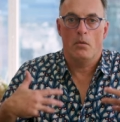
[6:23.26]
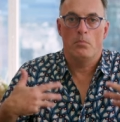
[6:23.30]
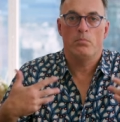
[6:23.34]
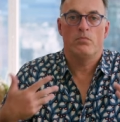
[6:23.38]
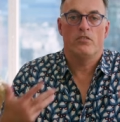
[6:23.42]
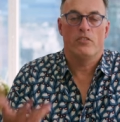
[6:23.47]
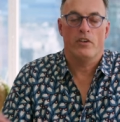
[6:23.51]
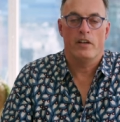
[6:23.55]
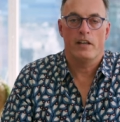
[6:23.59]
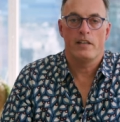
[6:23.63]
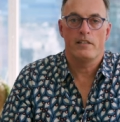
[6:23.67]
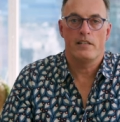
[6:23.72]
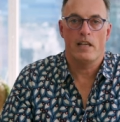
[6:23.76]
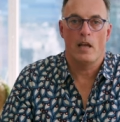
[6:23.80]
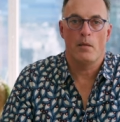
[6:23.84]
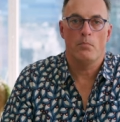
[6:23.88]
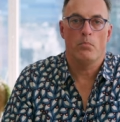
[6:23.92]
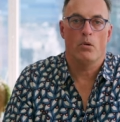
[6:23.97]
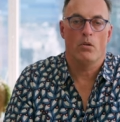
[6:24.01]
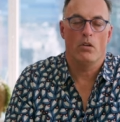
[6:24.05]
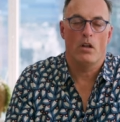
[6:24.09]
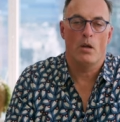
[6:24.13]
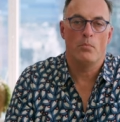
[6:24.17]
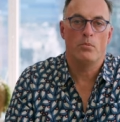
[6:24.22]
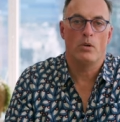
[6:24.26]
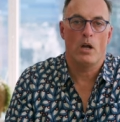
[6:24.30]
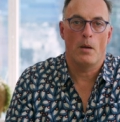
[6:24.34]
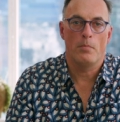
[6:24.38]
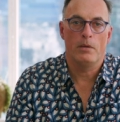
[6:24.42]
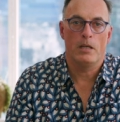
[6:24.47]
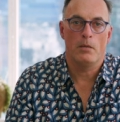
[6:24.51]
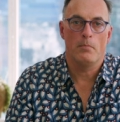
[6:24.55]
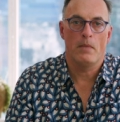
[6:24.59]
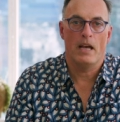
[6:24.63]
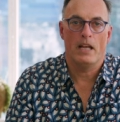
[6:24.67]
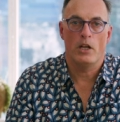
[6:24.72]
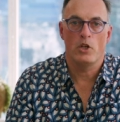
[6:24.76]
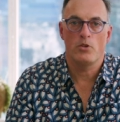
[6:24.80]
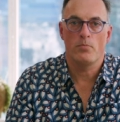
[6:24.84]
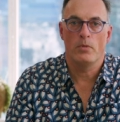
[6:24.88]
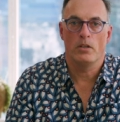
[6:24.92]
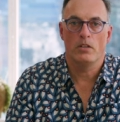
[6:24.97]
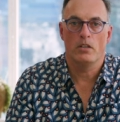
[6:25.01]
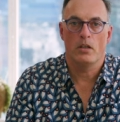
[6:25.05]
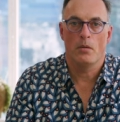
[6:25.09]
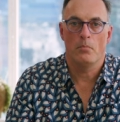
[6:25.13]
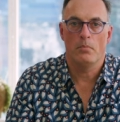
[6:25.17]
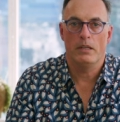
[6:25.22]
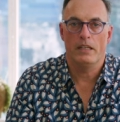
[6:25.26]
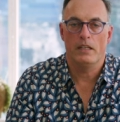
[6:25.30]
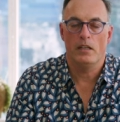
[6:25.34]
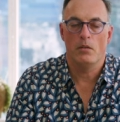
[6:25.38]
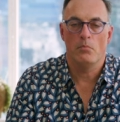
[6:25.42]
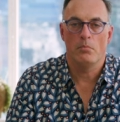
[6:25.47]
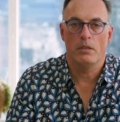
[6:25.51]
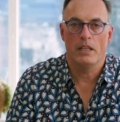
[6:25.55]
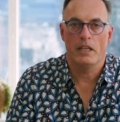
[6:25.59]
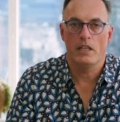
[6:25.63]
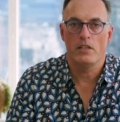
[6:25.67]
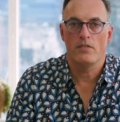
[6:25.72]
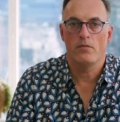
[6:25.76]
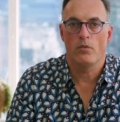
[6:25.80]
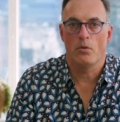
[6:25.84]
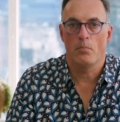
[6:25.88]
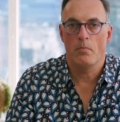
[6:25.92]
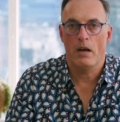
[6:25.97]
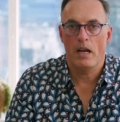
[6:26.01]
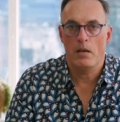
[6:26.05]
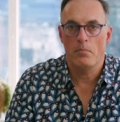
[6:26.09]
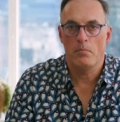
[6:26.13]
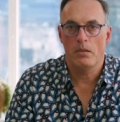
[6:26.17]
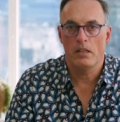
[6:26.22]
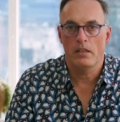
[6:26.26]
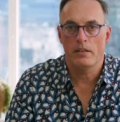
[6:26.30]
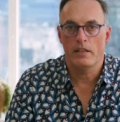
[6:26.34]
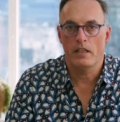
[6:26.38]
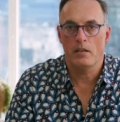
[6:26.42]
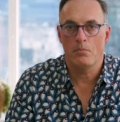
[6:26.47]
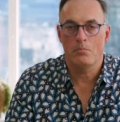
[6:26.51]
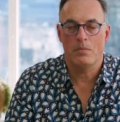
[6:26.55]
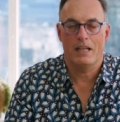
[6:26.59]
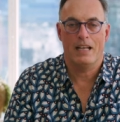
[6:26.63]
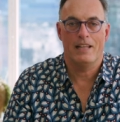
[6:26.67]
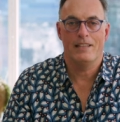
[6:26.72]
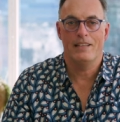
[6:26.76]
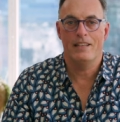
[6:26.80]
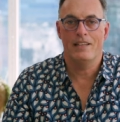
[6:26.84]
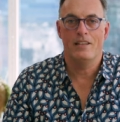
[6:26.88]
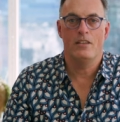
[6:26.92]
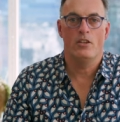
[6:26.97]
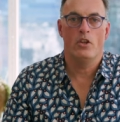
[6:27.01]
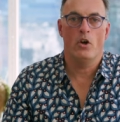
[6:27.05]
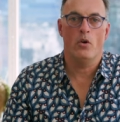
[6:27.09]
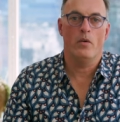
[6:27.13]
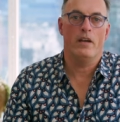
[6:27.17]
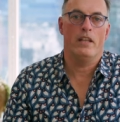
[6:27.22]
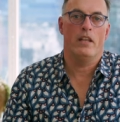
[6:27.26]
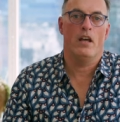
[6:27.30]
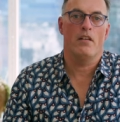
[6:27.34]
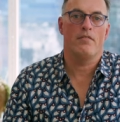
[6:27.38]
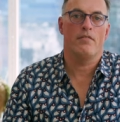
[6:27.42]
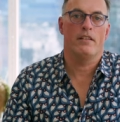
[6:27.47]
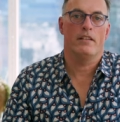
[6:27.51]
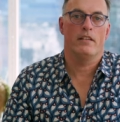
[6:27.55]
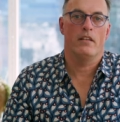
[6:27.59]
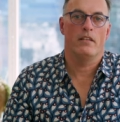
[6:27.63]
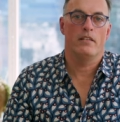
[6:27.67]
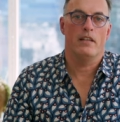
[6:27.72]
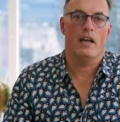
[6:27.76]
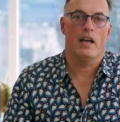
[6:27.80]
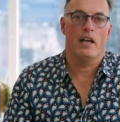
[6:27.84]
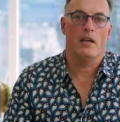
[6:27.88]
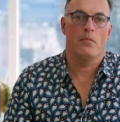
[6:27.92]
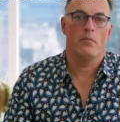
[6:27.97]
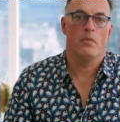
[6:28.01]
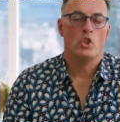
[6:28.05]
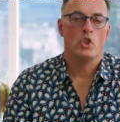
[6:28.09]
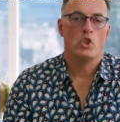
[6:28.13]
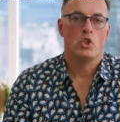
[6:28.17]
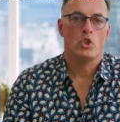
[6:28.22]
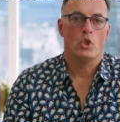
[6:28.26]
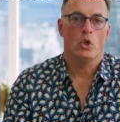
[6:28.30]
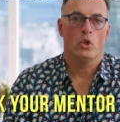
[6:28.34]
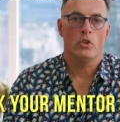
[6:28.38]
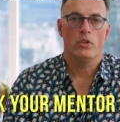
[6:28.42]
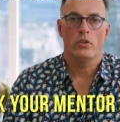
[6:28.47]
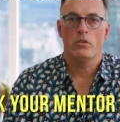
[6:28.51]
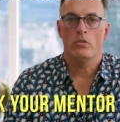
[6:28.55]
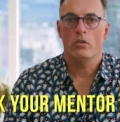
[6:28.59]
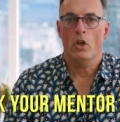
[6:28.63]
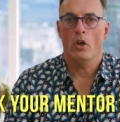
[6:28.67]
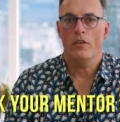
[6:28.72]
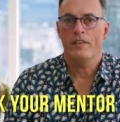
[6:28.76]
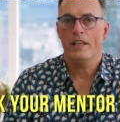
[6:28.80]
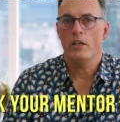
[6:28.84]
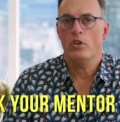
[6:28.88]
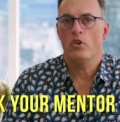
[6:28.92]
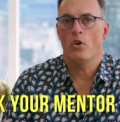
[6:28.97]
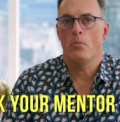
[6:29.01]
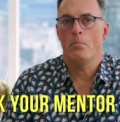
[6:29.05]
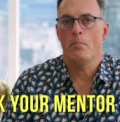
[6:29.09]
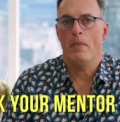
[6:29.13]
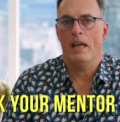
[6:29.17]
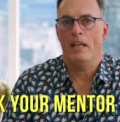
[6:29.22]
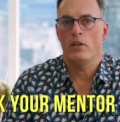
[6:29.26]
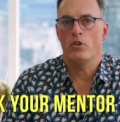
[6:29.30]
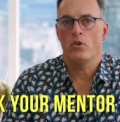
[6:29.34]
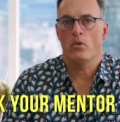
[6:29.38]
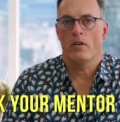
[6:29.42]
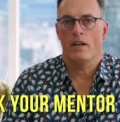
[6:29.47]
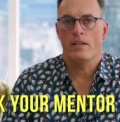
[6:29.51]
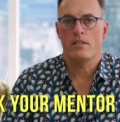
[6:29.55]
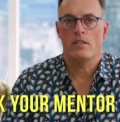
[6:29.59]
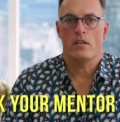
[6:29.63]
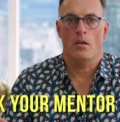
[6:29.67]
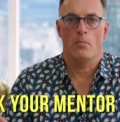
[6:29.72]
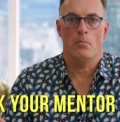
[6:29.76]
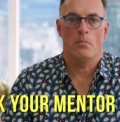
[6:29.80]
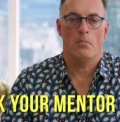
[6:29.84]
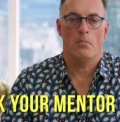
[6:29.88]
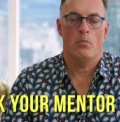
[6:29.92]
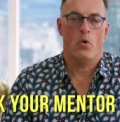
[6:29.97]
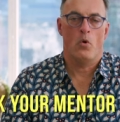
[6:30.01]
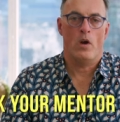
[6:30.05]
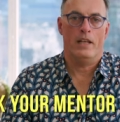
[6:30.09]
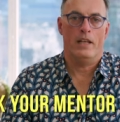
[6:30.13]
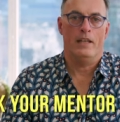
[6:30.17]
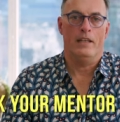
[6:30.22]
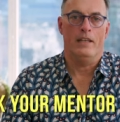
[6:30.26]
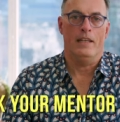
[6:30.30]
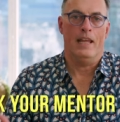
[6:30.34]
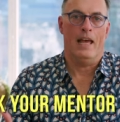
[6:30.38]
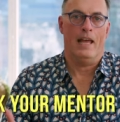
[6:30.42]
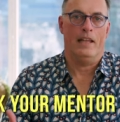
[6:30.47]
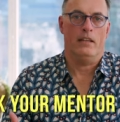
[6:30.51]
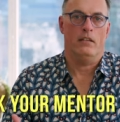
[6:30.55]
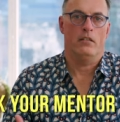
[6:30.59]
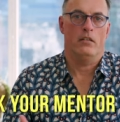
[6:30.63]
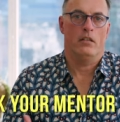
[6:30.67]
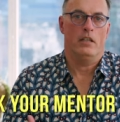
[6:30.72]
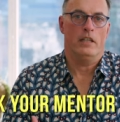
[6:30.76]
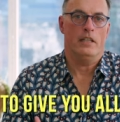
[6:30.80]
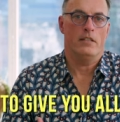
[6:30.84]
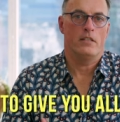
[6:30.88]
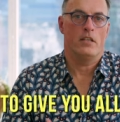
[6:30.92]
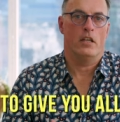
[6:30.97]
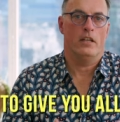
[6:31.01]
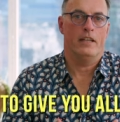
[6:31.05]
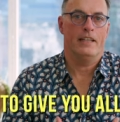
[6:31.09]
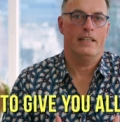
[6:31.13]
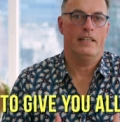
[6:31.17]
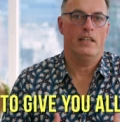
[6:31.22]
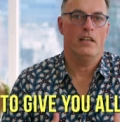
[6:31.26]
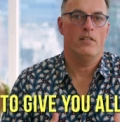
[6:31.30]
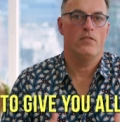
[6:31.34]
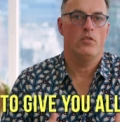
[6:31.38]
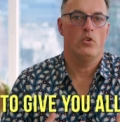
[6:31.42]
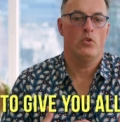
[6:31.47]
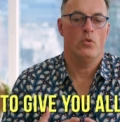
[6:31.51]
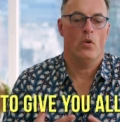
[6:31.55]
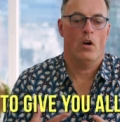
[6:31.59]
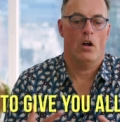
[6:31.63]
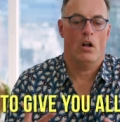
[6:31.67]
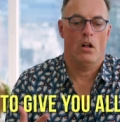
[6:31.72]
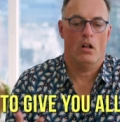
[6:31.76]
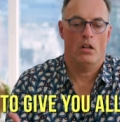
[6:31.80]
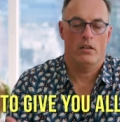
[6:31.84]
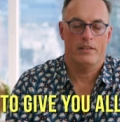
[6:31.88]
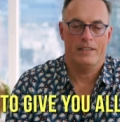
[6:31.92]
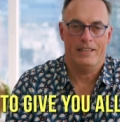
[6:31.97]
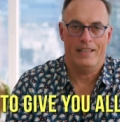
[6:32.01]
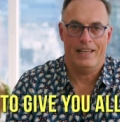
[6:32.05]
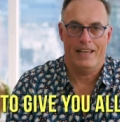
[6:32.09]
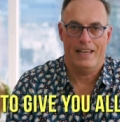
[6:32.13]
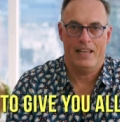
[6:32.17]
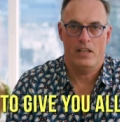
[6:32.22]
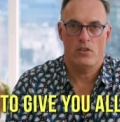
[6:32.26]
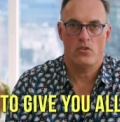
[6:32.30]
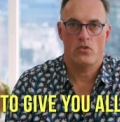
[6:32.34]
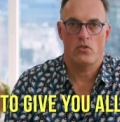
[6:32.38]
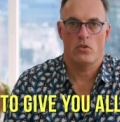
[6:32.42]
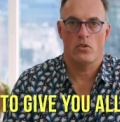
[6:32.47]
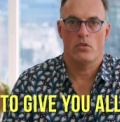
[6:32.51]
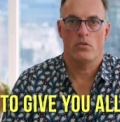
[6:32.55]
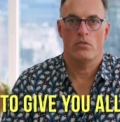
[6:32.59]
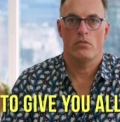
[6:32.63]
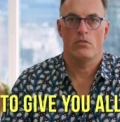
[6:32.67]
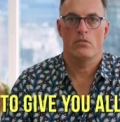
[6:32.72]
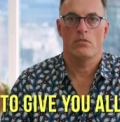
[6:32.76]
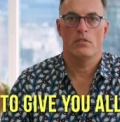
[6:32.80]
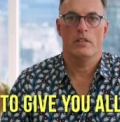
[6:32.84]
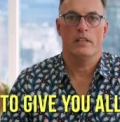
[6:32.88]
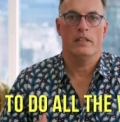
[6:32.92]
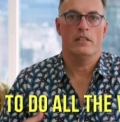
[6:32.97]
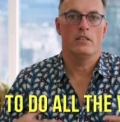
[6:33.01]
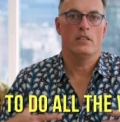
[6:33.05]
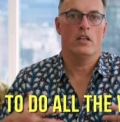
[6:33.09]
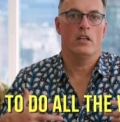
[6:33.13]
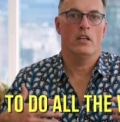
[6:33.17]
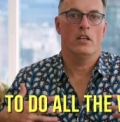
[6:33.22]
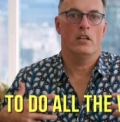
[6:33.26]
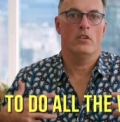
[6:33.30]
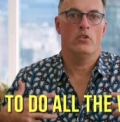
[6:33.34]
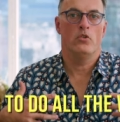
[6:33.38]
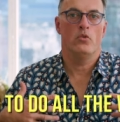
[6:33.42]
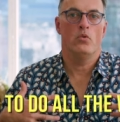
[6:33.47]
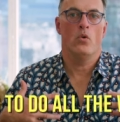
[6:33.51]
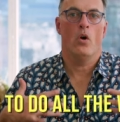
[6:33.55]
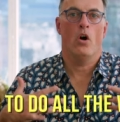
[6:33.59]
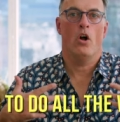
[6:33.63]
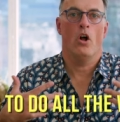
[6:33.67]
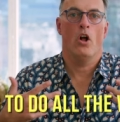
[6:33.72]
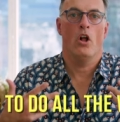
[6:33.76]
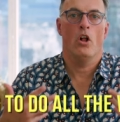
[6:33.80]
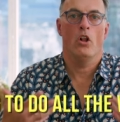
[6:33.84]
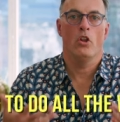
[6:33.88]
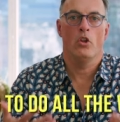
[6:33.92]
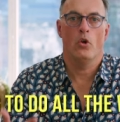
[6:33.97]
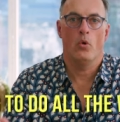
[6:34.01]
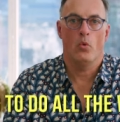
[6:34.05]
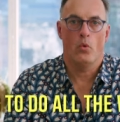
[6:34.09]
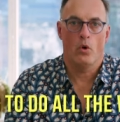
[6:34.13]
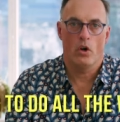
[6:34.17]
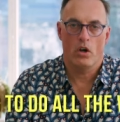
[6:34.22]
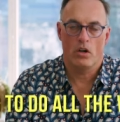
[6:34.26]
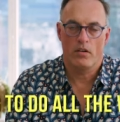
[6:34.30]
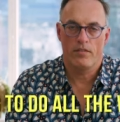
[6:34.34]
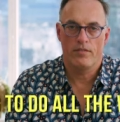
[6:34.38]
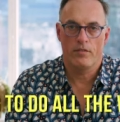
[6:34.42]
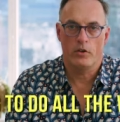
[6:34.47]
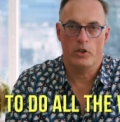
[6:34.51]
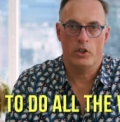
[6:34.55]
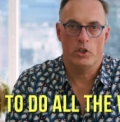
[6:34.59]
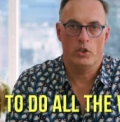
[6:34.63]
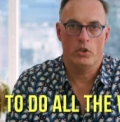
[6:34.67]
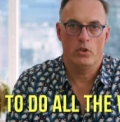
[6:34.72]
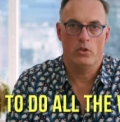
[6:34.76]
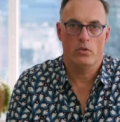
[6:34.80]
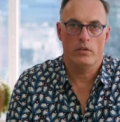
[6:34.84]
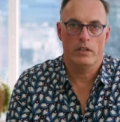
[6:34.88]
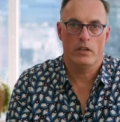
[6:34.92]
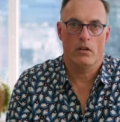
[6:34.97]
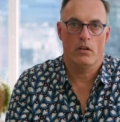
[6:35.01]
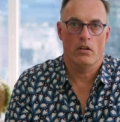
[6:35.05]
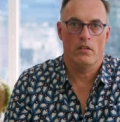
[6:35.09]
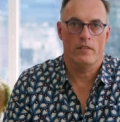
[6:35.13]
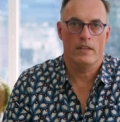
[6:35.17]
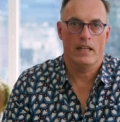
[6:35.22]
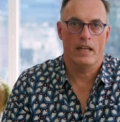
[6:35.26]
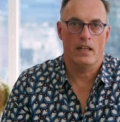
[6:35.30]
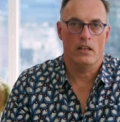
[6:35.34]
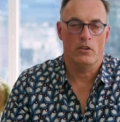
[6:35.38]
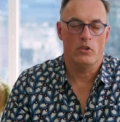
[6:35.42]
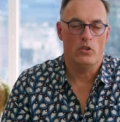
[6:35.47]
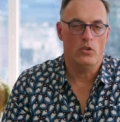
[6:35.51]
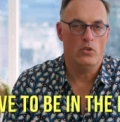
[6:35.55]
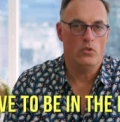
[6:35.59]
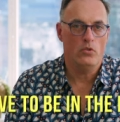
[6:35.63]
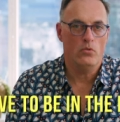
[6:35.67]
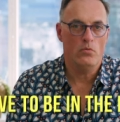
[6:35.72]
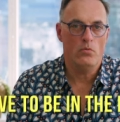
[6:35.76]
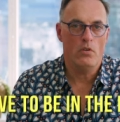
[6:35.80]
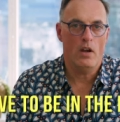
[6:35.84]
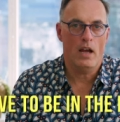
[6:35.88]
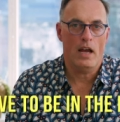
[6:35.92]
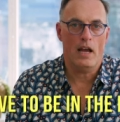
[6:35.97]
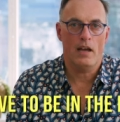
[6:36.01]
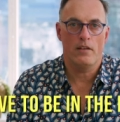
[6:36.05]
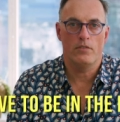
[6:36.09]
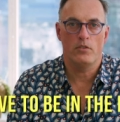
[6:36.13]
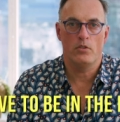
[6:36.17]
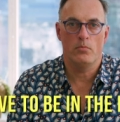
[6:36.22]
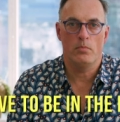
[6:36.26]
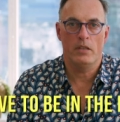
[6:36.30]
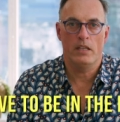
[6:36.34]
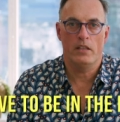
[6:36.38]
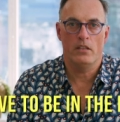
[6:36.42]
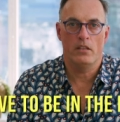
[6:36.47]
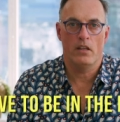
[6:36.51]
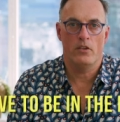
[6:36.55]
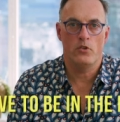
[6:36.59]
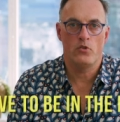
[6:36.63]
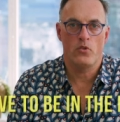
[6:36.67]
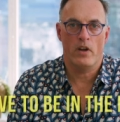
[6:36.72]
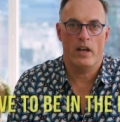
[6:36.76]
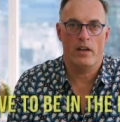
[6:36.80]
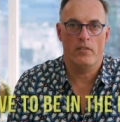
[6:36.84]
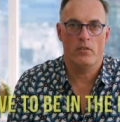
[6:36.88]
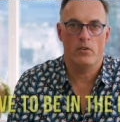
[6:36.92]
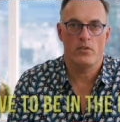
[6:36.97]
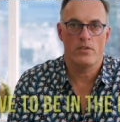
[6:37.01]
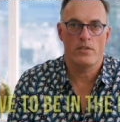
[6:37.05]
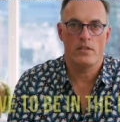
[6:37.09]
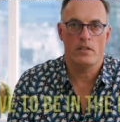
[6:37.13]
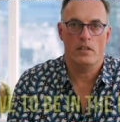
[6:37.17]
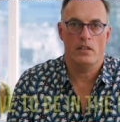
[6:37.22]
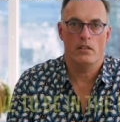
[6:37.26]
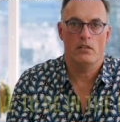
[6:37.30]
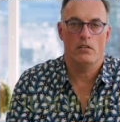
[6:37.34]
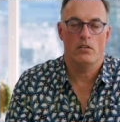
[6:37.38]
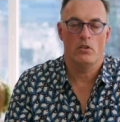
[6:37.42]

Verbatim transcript: a, uh, for example, a property management company in place for my building, but I didn't know enough at the time. So so don't think your mentor as someone that is going to give you all the answers, is going to do all the work for you and all of that. You have to be in the driver's seat.